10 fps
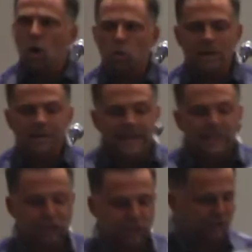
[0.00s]

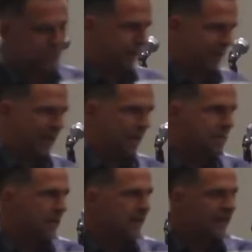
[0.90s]
relationship with Him.
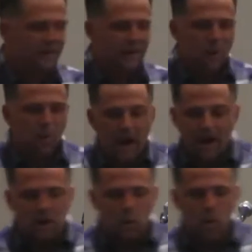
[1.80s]

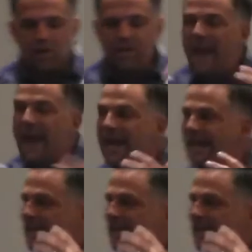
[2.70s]
Where, where they